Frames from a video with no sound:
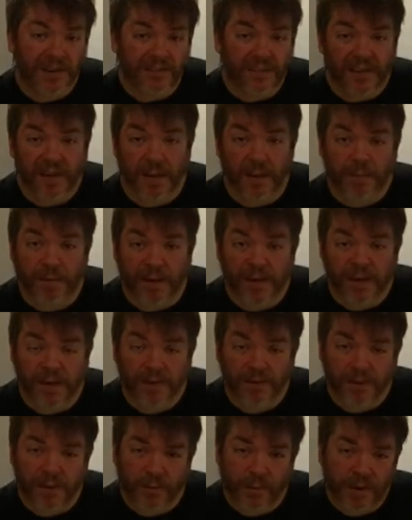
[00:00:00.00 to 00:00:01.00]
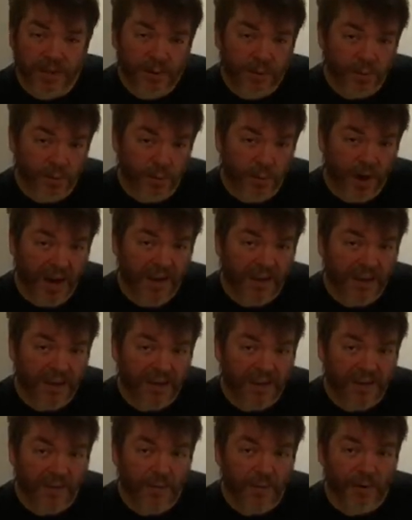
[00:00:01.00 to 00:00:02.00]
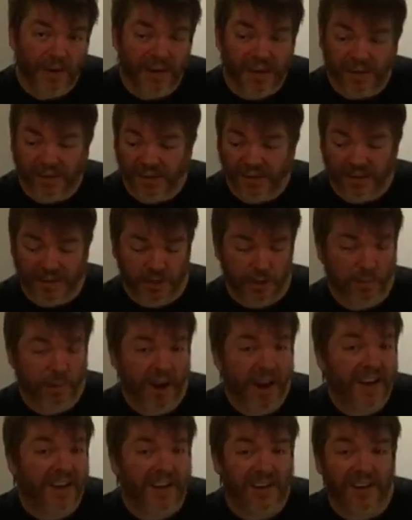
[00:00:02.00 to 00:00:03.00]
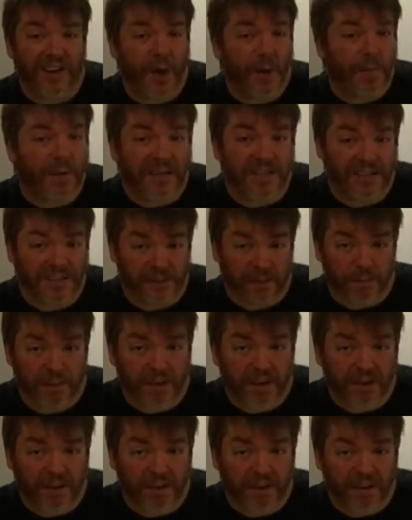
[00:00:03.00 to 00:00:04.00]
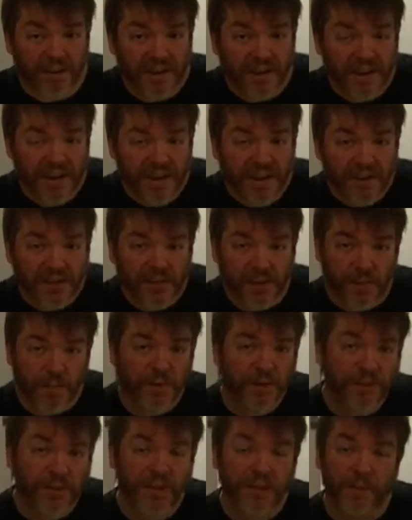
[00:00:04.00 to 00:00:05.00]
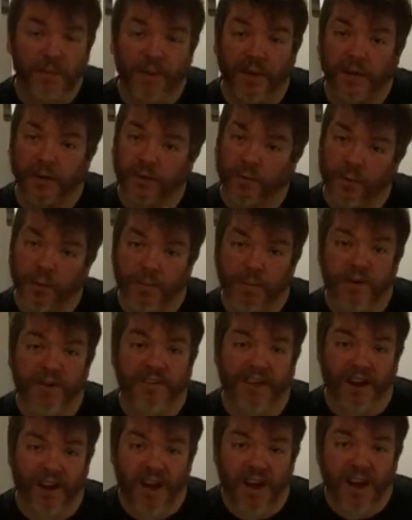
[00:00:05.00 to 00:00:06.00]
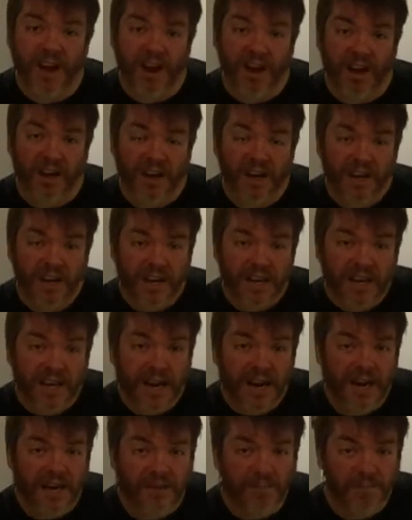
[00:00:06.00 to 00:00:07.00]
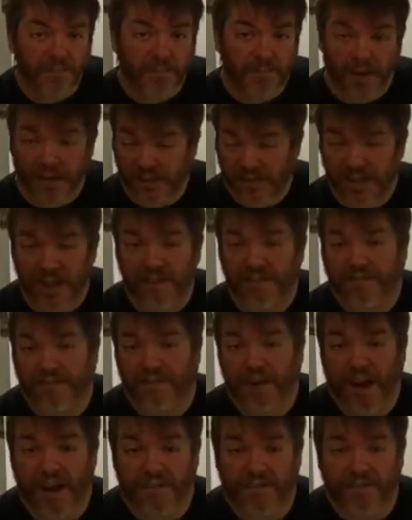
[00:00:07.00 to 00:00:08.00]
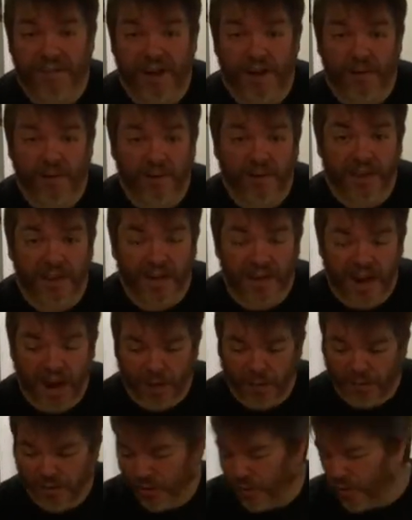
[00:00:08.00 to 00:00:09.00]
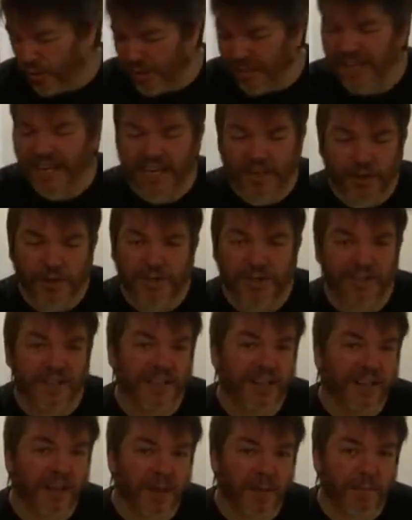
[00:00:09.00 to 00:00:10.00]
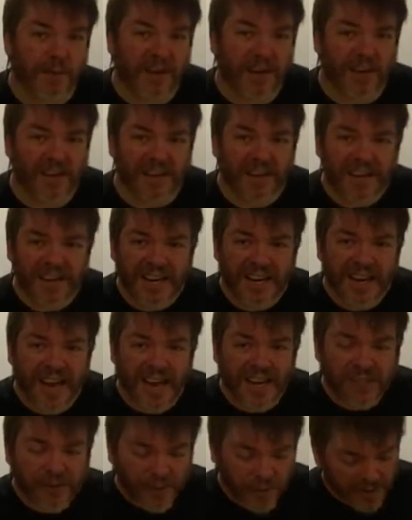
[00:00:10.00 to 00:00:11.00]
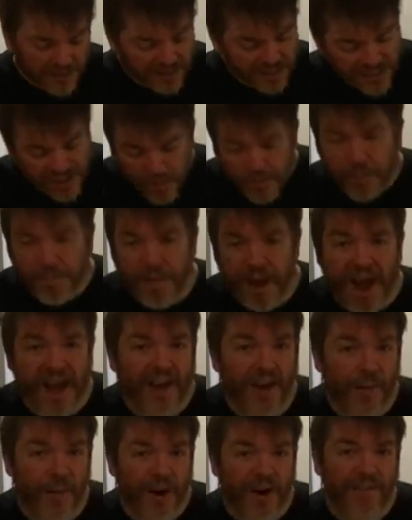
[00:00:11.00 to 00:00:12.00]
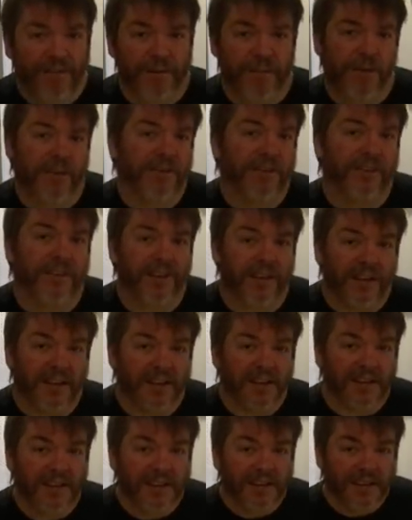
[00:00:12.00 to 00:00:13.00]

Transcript: of the IP here in the US was waning, and in Japan it had all but disappeared. So most of the players were moving on. And myself, I found that I was losing interest in the IP, and I sort of stepped back away from everything. And